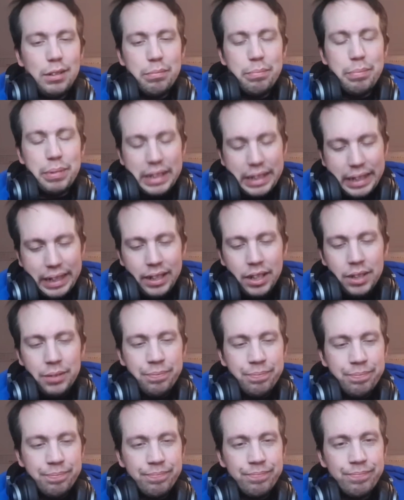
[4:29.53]
But
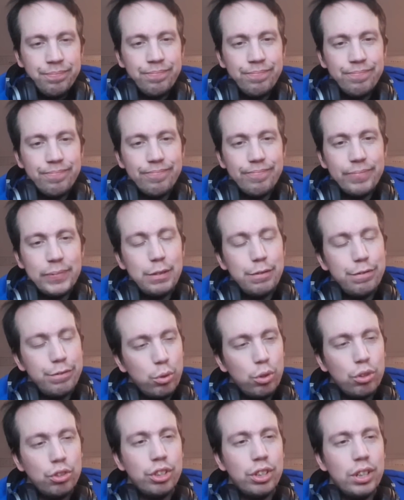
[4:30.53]
then,
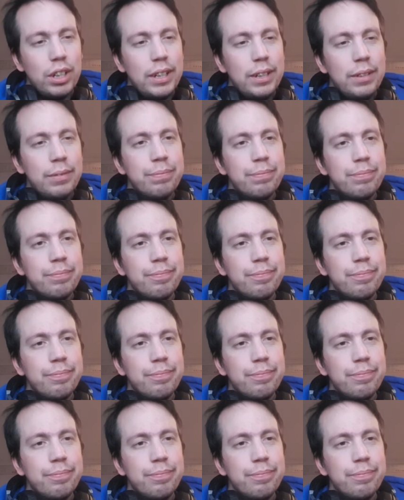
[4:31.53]
unfortunately,